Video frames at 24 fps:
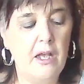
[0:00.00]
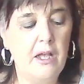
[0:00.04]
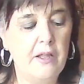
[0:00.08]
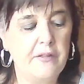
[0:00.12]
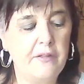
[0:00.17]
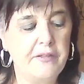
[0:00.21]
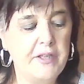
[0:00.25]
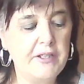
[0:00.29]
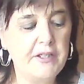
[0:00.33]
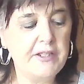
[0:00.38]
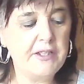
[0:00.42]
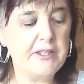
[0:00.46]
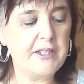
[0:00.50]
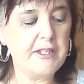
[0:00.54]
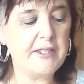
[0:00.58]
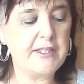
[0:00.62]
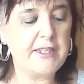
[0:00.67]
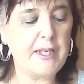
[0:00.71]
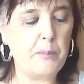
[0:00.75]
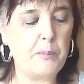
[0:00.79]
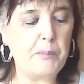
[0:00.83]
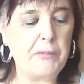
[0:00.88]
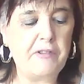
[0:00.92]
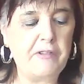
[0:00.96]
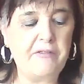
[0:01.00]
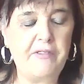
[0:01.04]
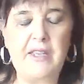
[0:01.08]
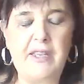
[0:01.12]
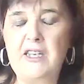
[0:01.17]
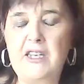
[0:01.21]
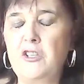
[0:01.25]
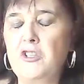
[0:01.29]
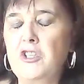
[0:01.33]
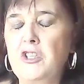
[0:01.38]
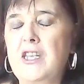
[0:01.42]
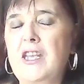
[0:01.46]
This deceptive
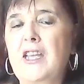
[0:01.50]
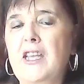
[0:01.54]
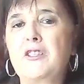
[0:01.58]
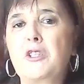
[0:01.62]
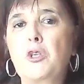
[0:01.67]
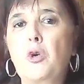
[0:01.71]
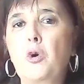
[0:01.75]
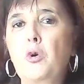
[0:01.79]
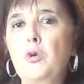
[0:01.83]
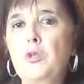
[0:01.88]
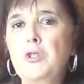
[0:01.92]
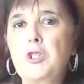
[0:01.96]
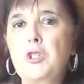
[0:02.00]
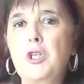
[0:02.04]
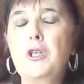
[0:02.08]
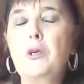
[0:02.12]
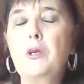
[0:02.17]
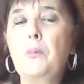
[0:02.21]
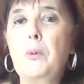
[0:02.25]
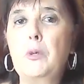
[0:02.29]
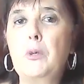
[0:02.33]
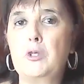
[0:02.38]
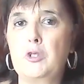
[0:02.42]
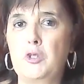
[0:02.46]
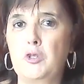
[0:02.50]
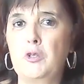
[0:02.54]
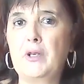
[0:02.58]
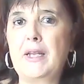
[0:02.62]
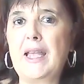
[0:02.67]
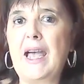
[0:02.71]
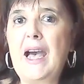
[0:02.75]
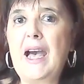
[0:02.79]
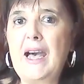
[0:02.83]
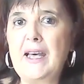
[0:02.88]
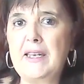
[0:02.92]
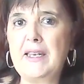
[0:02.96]
energy, it's caused you to put your
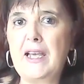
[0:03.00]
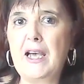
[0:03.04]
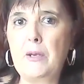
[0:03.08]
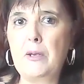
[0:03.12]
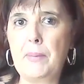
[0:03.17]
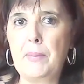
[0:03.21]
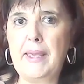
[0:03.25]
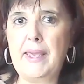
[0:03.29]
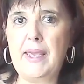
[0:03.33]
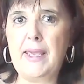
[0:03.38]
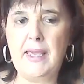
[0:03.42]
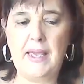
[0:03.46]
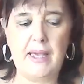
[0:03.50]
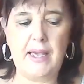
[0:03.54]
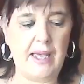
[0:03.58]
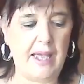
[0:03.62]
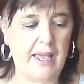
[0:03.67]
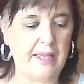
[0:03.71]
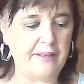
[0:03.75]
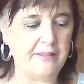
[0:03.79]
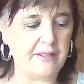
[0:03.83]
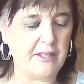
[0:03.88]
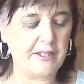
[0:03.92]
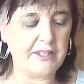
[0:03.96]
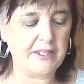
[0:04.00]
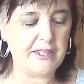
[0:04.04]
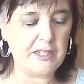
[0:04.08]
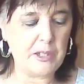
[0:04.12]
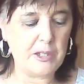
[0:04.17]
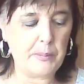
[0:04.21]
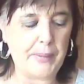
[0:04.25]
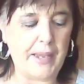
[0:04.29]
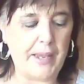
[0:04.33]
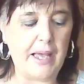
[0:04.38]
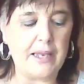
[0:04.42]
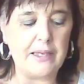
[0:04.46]
guard up here, and this is
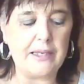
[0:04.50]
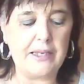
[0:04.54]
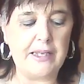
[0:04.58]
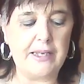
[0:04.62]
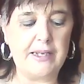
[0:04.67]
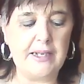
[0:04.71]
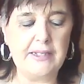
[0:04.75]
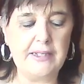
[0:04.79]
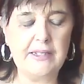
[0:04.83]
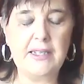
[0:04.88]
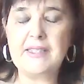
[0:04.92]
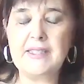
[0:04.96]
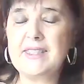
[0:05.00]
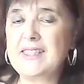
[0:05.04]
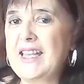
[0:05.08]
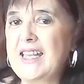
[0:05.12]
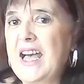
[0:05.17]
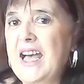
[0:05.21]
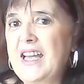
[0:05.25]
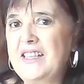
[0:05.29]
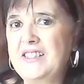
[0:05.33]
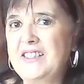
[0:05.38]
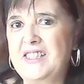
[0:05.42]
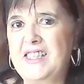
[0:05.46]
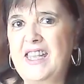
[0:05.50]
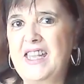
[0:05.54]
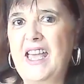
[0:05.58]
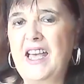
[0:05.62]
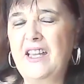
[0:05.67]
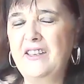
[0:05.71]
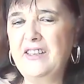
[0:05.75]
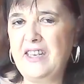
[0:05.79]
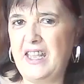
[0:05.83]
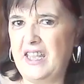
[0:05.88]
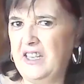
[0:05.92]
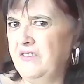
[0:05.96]
about letting this guard
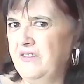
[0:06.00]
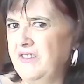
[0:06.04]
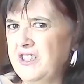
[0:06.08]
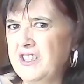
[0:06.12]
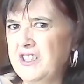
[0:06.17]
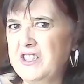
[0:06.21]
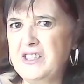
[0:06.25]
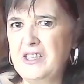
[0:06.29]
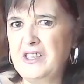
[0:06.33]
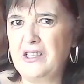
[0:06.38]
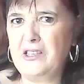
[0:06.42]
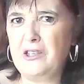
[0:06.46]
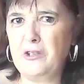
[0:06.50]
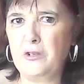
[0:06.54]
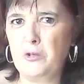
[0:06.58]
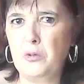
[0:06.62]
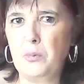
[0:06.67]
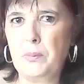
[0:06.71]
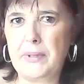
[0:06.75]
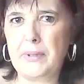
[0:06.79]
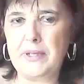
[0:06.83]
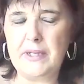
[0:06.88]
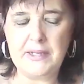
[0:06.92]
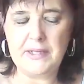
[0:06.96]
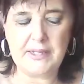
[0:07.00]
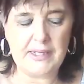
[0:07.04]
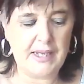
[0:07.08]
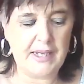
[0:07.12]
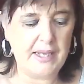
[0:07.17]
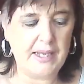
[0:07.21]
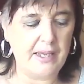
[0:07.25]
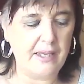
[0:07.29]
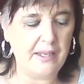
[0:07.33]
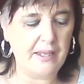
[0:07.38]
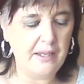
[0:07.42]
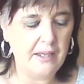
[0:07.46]
down, even just a little bit
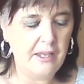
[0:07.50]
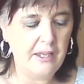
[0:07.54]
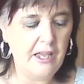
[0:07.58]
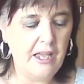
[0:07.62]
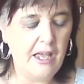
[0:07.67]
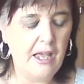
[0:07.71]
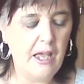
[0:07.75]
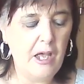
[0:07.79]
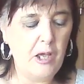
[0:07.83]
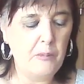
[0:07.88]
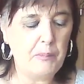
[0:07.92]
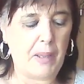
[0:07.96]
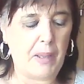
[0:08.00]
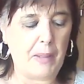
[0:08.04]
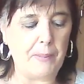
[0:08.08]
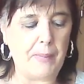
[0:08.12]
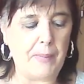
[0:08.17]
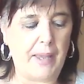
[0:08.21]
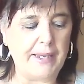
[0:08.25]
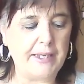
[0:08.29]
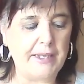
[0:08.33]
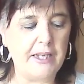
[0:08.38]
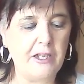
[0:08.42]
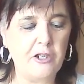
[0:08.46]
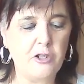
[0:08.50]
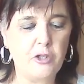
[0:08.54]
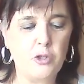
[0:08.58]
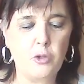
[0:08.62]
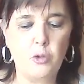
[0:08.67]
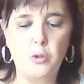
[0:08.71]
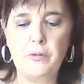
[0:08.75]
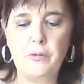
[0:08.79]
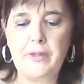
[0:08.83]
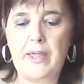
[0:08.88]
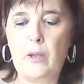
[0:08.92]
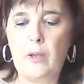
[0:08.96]
here, but making
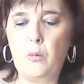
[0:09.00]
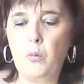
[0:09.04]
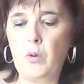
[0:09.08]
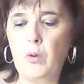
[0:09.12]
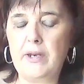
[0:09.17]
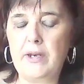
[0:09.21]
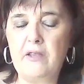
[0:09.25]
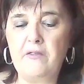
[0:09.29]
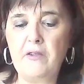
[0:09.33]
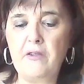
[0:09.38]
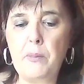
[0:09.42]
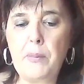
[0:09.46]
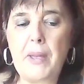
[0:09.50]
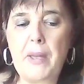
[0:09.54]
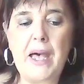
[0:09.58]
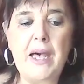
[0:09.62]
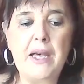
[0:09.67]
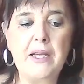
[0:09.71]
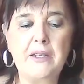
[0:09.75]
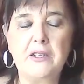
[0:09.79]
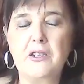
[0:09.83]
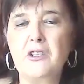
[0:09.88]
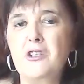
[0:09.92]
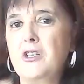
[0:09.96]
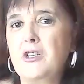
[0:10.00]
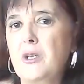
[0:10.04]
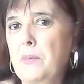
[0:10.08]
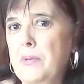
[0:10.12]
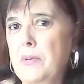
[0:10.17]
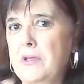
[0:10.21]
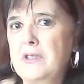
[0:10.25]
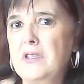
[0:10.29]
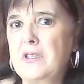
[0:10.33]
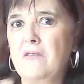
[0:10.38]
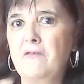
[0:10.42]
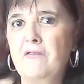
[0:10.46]
sure that whatever partnership
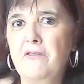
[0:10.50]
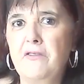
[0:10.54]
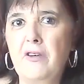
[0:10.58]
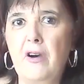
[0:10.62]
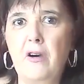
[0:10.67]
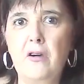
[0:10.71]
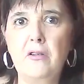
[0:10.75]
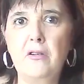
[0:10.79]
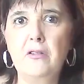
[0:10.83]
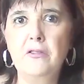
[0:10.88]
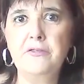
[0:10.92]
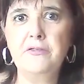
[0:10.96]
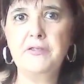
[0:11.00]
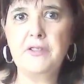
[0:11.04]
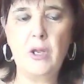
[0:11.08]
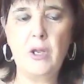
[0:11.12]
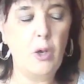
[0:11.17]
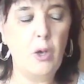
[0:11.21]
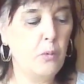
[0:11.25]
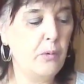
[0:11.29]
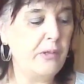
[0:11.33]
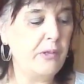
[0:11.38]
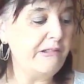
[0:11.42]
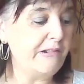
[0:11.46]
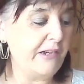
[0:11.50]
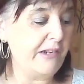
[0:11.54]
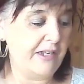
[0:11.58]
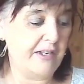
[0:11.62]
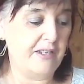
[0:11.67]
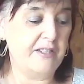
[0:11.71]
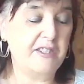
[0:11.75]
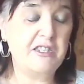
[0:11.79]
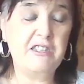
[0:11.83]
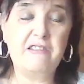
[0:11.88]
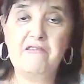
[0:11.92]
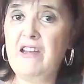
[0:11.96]
is involved, whether it
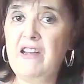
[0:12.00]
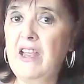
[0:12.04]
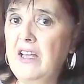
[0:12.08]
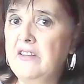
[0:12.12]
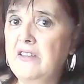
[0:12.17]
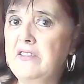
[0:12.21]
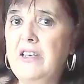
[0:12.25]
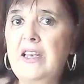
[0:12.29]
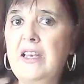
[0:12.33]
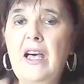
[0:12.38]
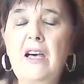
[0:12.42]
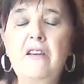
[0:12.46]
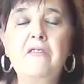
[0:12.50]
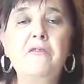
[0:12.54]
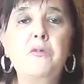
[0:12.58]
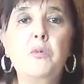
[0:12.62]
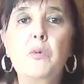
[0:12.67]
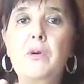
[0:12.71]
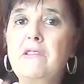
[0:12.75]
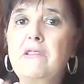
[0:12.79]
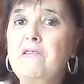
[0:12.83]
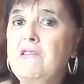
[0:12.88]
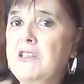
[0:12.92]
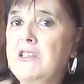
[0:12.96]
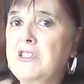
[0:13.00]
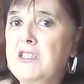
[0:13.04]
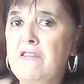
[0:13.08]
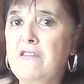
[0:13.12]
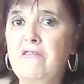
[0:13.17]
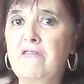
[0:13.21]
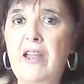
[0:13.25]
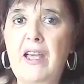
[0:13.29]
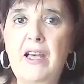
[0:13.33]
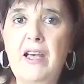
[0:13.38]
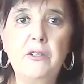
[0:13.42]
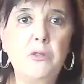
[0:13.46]
is around love, whether it's
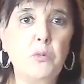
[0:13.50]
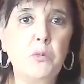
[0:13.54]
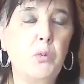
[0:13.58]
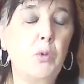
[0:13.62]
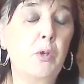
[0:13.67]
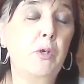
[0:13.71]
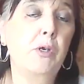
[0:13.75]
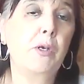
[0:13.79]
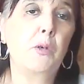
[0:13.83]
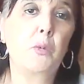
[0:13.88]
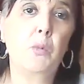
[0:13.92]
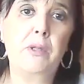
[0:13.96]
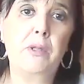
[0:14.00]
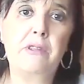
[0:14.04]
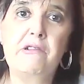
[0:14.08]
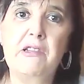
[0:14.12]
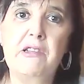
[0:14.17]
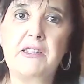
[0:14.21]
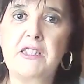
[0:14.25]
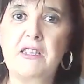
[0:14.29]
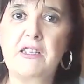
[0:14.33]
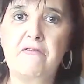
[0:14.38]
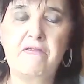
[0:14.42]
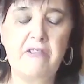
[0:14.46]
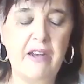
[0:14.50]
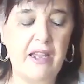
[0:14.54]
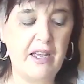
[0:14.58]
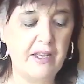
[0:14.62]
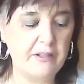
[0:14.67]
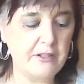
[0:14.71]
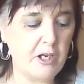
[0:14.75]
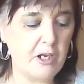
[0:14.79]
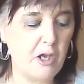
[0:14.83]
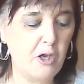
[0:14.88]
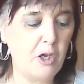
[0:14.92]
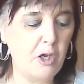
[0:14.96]
around work, whether it's
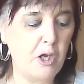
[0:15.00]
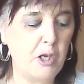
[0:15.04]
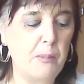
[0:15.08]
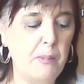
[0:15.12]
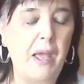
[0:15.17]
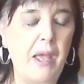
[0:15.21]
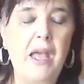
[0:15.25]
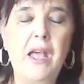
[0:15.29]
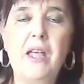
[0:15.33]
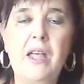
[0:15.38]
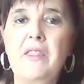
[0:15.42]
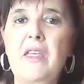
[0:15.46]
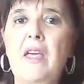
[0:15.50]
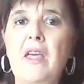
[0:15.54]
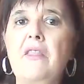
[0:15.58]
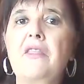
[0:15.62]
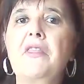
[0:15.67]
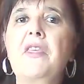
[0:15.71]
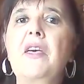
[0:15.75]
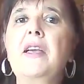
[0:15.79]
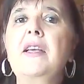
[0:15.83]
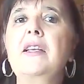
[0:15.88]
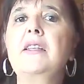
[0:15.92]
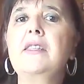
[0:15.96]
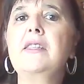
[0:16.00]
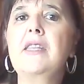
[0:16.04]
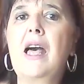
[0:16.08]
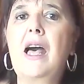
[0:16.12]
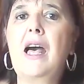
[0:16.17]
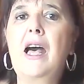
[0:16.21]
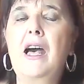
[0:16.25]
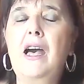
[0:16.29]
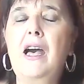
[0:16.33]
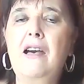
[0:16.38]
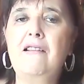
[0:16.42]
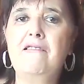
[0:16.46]
around home, that things
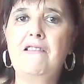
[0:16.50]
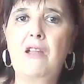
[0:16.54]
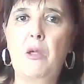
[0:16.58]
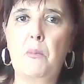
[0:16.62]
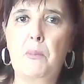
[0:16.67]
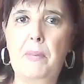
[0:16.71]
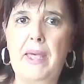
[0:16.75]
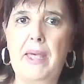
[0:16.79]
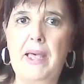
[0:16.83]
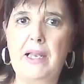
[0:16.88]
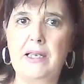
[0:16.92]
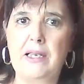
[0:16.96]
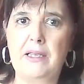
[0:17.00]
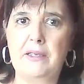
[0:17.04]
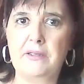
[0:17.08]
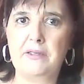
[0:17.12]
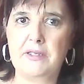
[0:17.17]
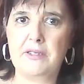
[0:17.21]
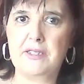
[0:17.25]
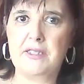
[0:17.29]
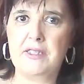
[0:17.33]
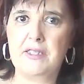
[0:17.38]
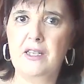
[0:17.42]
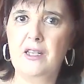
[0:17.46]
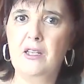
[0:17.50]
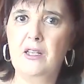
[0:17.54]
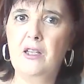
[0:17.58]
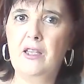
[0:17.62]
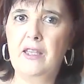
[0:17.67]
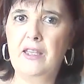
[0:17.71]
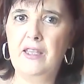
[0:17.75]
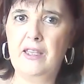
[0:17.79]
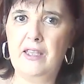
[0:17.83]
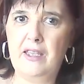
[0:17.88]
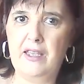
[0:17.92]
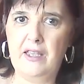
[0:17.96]
are balanced.
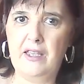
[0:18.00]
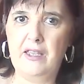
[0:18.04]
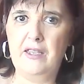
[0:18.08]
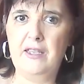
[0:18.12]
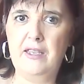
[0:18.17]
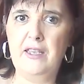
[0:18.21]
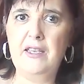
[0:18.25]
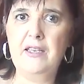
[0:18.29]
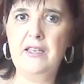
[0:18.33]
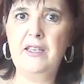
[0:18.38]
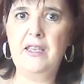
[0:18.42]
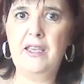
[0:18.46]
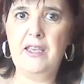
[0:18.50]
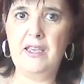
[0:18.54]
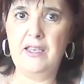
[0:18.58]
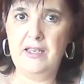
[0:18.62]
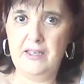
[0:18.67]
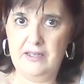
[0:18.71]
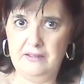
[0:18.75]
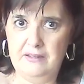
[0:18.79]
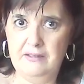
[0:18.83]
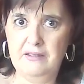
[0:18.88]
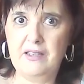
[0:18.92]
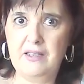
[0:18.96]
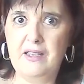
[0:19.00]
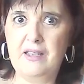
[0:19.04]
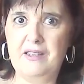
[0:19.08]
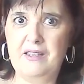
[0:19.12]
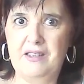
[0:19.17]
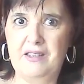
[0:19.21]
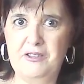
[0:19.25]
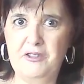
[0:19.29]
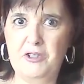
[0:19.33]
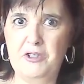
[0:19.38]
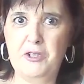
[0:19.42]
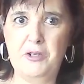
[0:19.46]
Are you here?
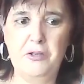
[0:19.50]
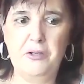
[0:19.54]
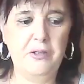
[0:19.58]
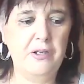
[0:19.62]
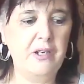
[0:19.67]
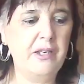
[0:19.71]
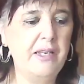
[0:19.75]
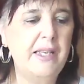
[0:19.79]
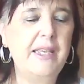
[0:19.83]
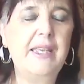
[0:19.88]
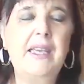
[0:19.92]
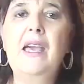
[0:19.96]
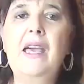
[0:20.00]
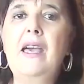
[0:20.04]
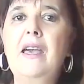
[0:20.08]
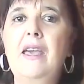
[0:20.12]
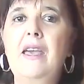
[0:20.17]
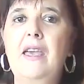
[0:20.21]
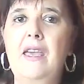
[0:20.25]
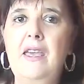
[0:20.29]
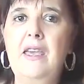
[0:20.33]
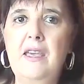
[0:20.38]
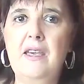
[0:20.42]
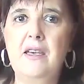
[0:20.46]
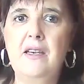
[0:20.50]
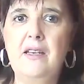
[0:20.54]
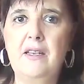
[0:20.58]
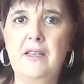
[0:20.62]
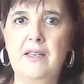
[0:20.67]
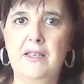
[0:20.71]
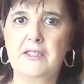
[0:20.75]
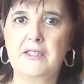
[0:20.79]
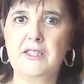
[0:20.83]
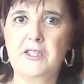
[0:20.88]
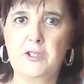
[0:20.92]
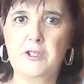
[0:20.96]
internally, here
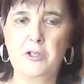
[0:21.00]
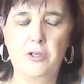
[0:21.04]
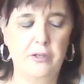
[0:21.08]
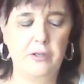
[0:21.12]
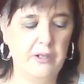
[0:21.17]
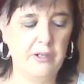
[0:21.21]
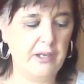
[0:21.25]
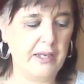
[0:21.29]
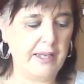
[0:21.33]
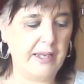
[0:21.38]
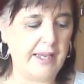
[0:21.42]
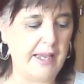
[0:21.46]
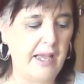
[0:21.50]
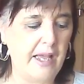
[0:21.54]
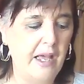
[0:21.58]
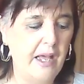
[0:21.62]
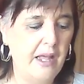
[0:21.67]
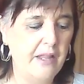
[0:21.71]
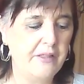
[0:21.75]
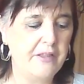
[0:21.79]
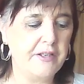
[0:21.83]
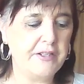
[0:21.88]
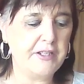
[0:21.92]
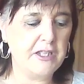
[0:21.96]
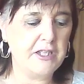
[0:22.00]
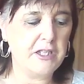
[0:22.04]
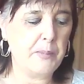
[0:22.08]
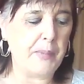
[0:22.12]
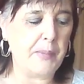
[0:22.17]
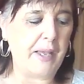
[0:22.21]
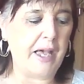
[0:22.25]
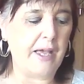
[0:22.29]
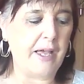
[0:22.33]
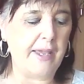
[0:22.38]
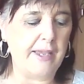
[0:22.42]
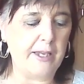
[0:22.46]
externally. This is
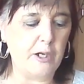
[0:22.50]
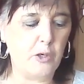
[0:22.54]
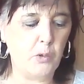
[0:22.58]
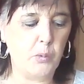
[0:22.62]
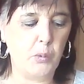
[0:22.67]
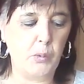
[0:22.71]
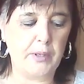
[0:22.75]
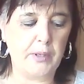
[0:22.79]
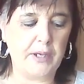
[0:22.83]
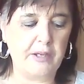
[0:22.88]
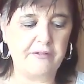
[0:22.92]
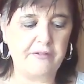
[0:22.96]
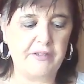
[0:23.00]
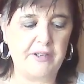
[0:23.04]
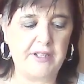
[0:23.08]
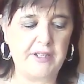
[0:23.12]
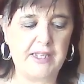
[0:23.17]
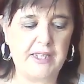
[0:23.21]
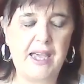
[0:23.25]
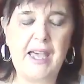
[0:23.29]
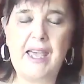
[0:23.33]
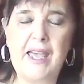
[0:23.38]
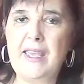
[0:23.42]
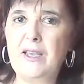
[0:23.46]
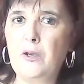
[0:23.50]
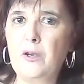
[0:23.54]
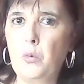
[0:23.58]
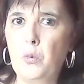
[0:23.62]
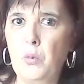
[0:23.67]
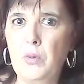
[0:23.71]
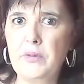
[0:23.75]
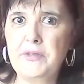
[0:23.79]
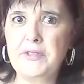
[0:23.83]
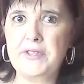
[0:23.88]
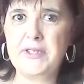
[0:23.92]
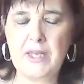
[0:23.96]
about equal give and take
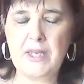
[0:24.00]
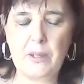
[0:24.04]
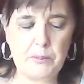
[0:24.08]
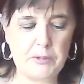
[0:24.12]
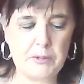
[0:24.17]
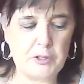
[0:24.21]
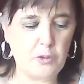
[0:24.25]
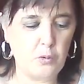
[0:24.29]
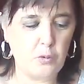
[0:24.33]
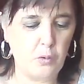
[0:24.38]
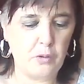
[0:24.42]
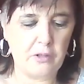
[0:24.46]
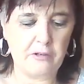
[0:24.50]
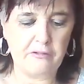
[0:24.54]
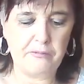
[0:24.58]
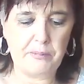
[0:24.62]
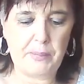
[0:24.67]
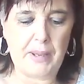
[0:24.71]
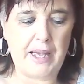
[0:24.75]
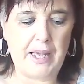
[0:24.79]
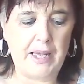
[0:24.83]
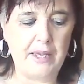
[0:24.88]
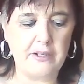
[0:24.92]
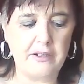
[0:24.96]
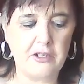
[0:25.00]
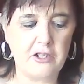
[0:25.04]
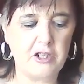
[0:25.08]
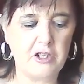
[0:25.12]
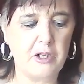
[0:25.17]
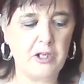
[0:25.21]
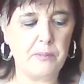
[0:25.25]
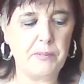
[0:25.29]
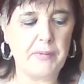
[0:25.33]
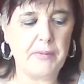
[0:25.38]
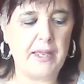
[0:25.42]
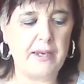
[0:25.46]
with some sort of
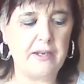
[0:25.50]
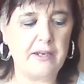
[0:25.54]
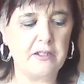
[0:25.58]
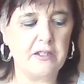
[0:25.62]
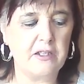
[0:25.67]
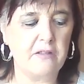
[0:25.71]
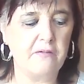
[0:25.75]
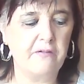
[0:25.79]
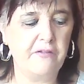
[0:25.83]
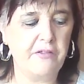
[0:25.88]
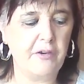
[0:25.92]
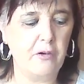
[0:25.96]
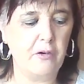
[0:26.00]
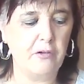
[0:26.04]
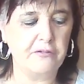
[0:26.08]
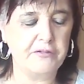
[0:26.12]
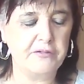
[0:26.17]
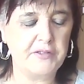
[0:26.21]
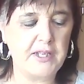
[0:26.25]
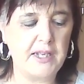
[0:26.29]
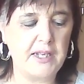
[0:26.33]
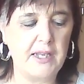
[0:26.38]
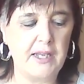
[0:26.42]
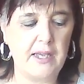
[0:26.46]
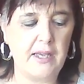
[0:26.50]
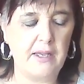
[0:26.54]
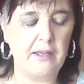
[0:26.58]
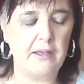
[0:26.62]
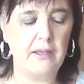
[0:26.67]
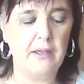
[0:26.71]
partnership that is involved here.